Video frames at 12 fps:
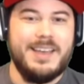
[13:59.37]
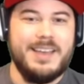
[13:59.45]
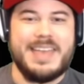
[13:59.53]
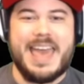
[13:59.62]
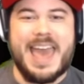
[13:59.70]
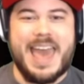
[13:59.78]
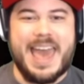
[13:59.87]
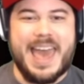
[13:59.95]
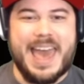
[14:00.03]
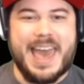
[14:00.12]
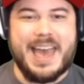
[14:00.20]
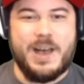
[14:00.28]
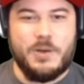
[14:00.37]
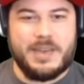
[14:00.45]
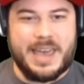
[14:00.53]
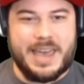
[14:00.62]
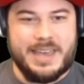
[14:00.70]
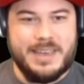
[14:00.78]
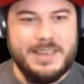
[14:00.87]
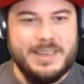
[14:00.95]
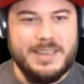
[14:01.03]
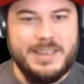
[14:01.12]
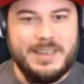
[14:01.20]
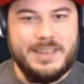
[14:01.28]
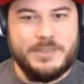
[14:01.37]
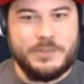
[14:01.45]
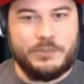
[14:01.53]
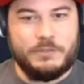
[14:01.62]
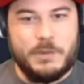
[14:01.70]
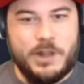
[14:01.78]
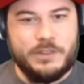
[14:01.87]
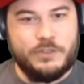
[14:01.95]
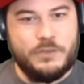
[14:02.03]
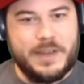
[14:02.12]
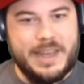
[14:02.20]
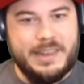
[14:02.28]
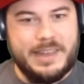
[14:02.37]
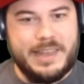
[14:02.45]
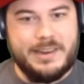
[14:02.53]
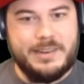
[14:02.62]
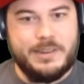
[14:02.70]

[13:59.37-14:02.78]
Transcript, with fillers: Yeah. Okay. The smallest violin,